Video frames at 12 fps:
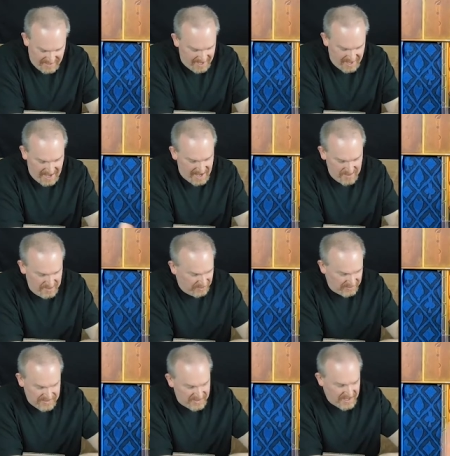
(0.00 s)
able
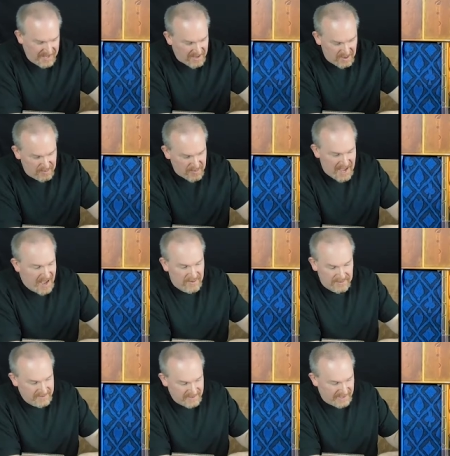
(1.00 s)
to help
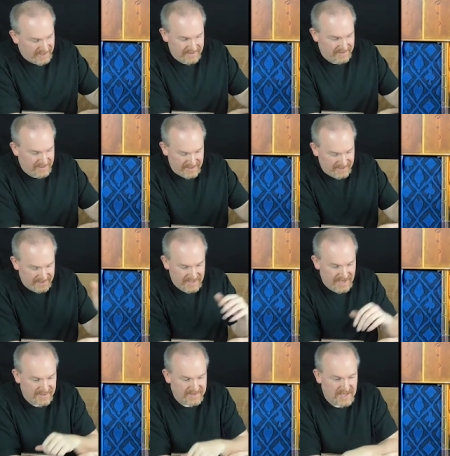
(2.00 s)
out, and
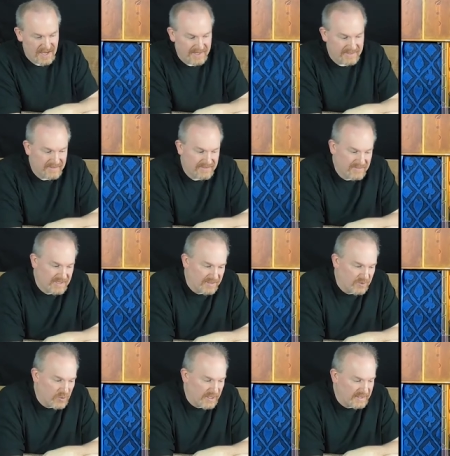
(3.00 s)
yeah, the tide kind of
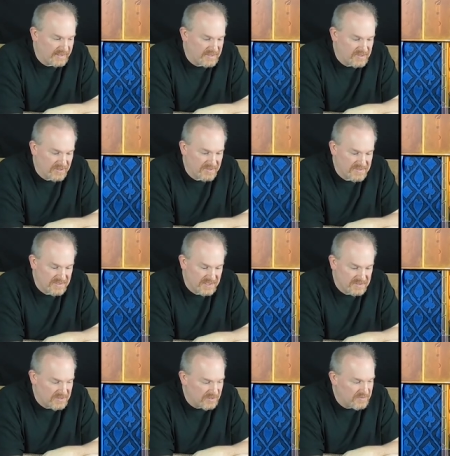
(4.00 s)
quickly turns in
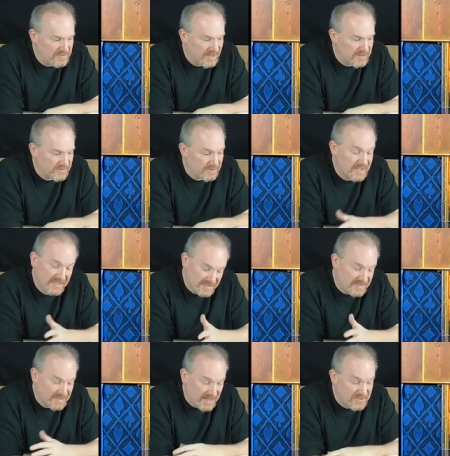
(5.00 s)
your favor. At
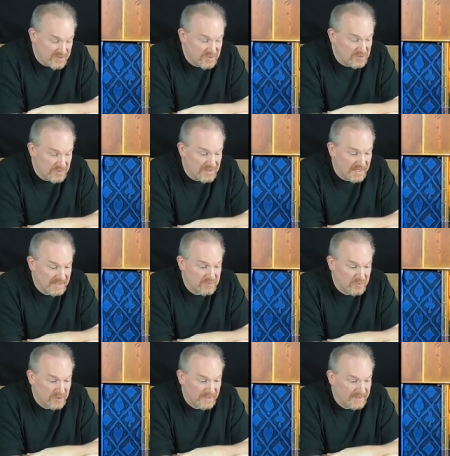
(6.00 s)
least I assumed that it
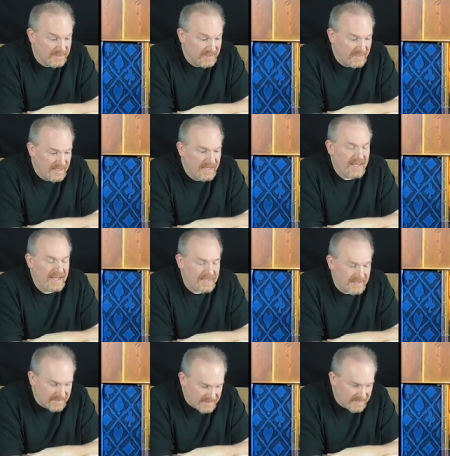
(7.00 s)
would, and
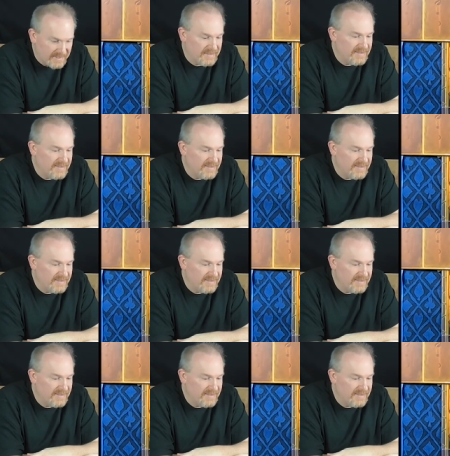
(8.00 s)
it did.